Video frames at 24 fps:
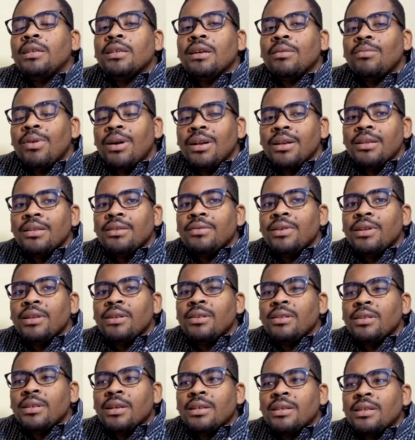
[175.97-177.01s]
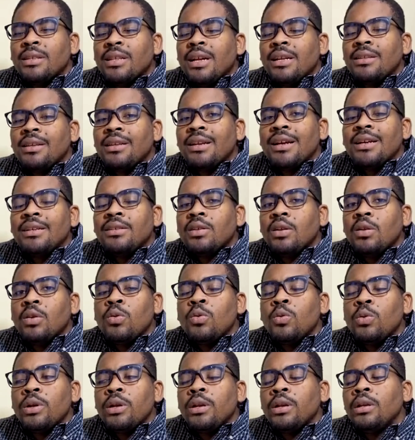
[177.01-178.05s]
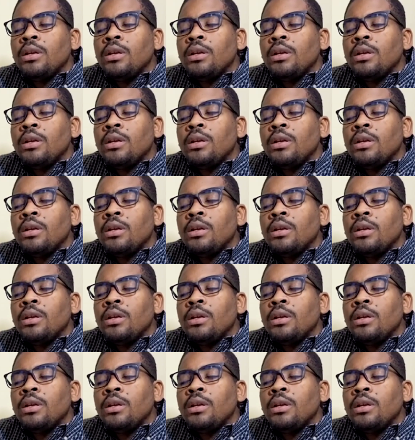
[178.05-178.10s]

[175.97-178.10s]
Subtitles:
A bond is really just a standardized loan.